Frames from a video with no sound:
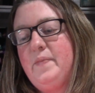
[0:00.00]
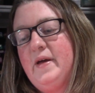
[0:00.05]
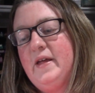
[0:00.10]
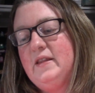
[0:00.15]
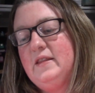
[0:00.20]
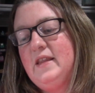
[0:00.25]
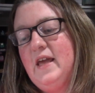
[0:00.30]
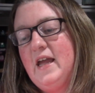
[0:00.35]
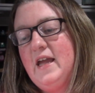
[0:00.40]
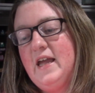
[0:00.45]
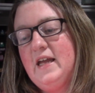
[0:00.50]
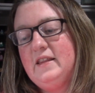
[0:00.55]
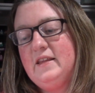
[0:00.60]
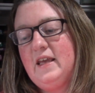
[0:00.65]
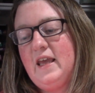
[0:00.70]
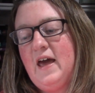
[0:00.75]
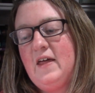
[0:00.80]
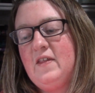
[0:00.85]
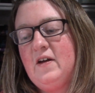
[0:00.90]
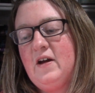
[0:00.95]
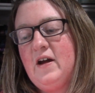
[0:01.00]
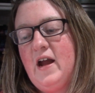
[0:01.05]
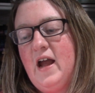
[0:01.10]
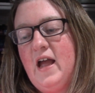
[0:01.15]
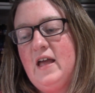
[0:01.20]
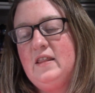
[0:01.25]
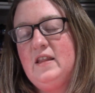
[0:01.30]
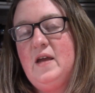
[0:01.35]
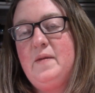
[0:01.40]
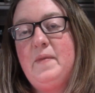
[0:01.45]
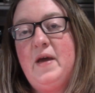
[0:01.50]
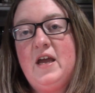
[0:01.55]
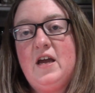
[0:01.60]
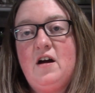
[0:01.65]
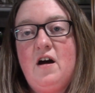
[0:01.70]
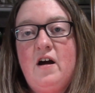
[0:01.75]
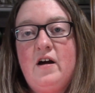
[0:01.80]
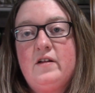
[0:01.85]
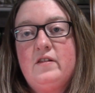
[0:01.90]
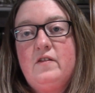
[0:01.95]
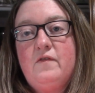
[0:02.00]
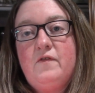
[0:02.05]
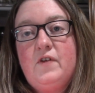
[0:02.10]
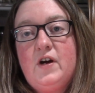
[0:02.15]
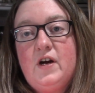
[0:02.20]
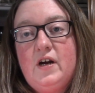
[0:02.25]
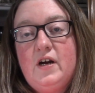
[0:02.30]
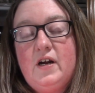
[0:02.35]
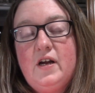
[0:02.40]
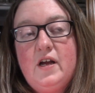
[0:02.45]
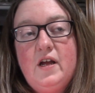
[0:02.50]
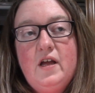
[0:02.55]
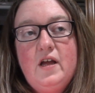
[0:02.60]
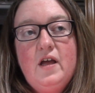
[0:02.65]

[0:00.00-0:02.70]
but they get together and they make cards for